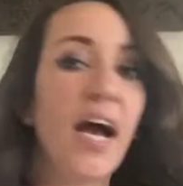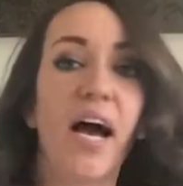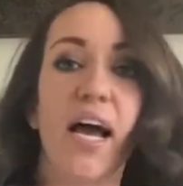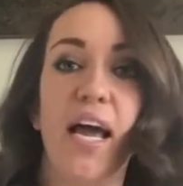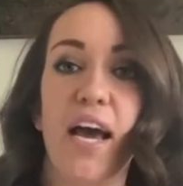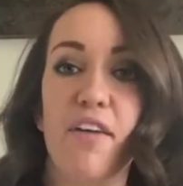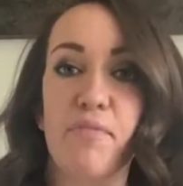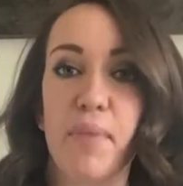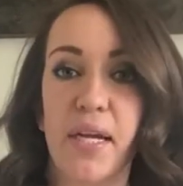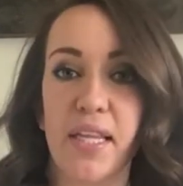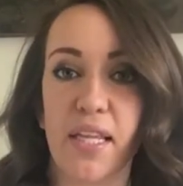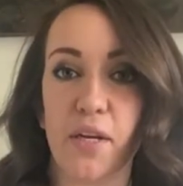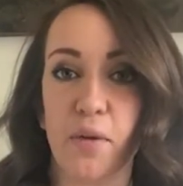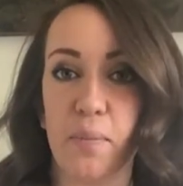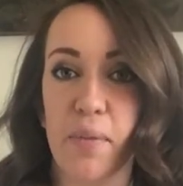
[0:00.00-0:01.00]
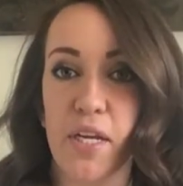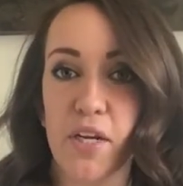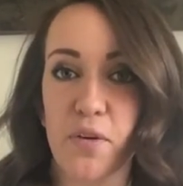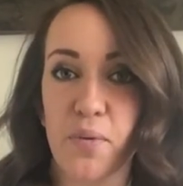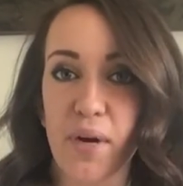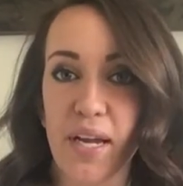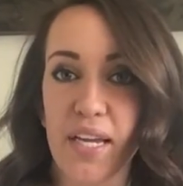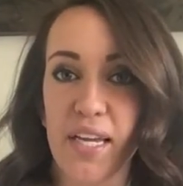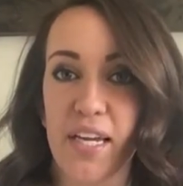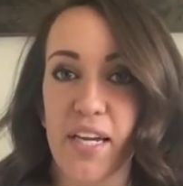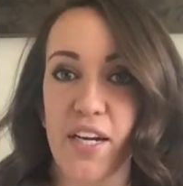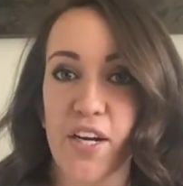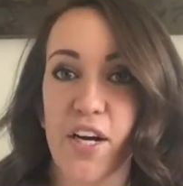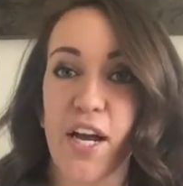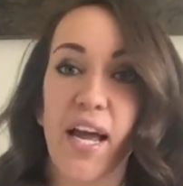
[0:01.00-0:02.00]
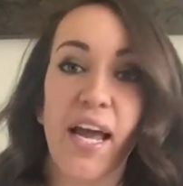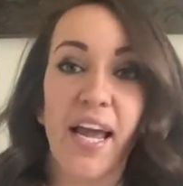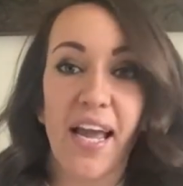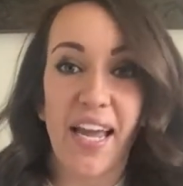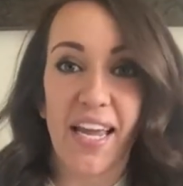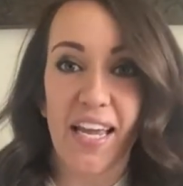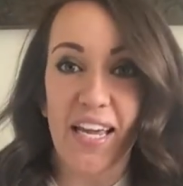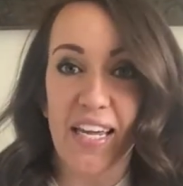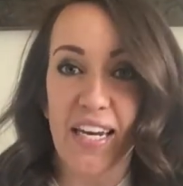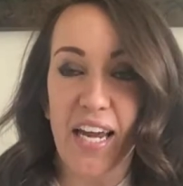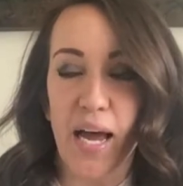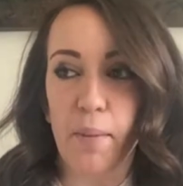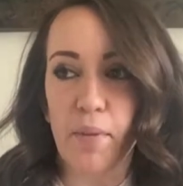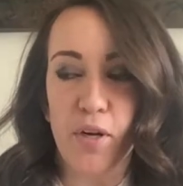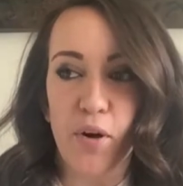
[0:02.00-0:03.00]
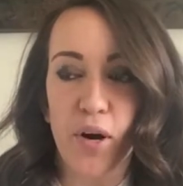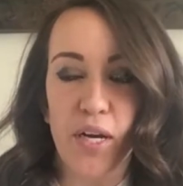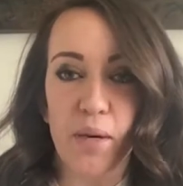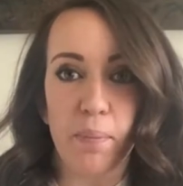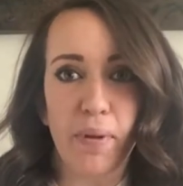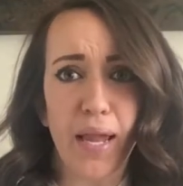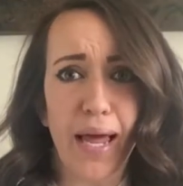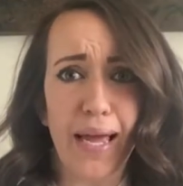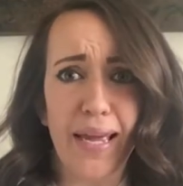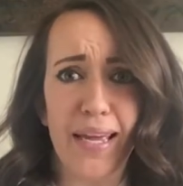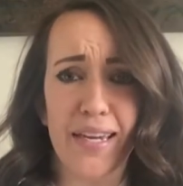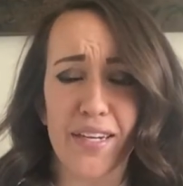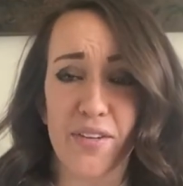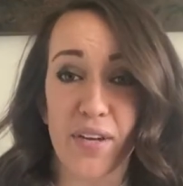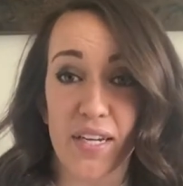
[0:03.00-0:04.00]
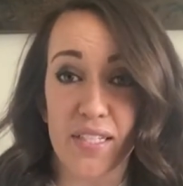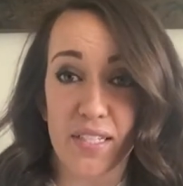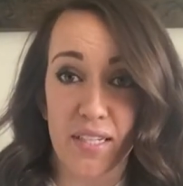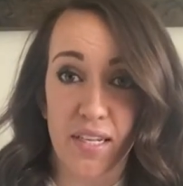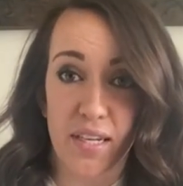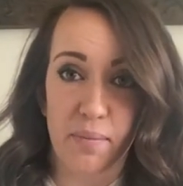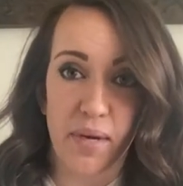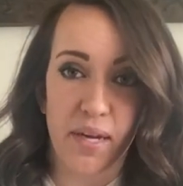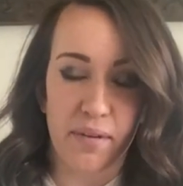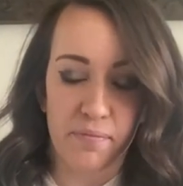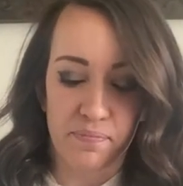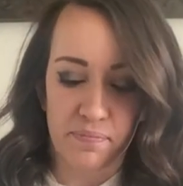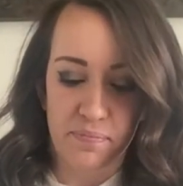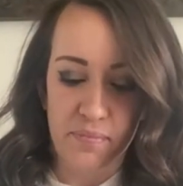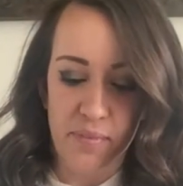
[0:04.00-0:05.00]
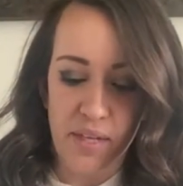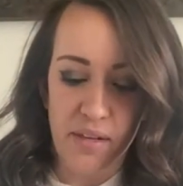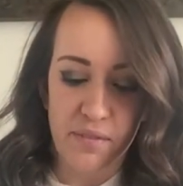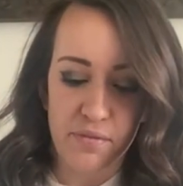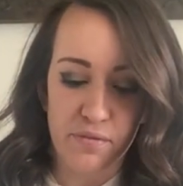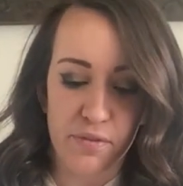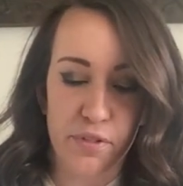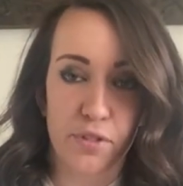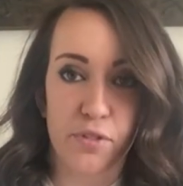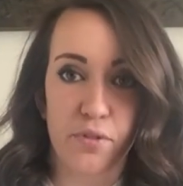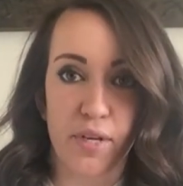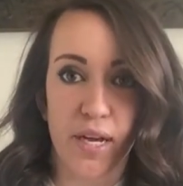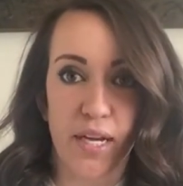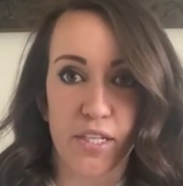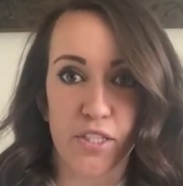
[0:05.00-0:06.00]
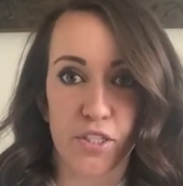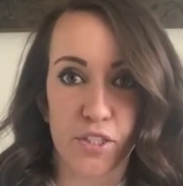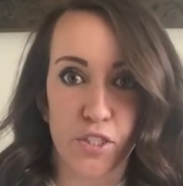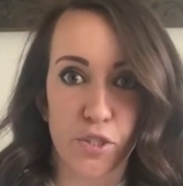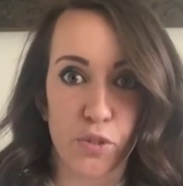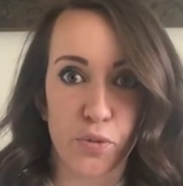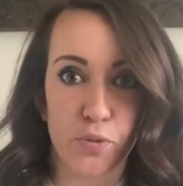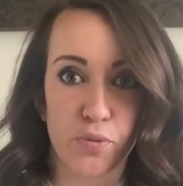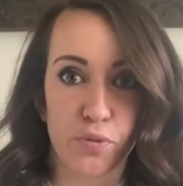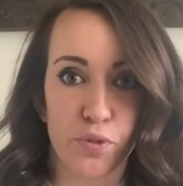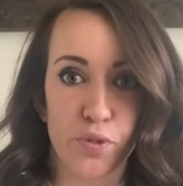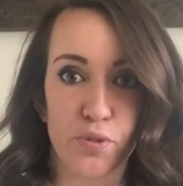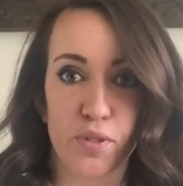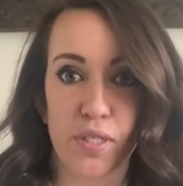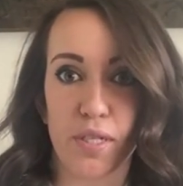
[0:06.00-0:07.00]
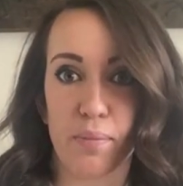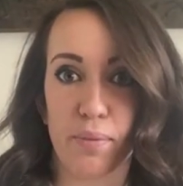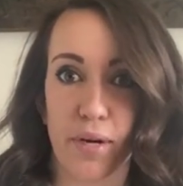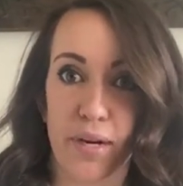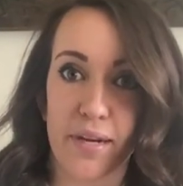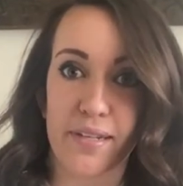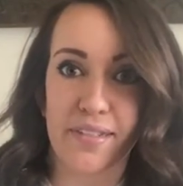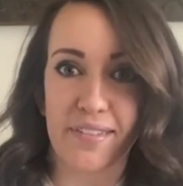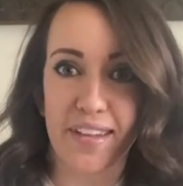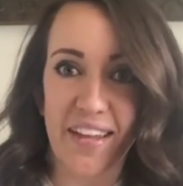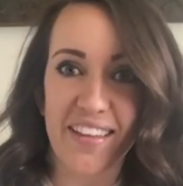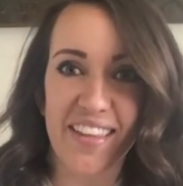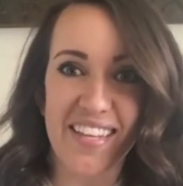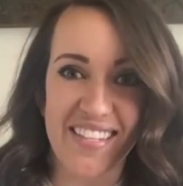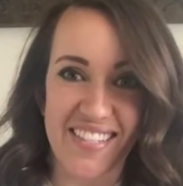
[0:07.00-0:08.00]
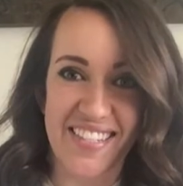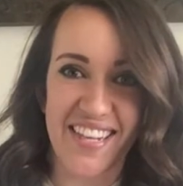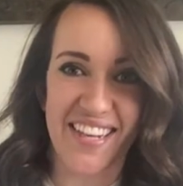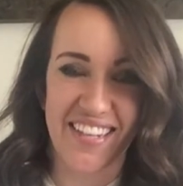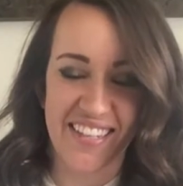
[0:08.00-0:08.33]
I have my little mirror right here, and I'm gonna go ahead and apply it, and you guys can get my first reaction to using a product like this.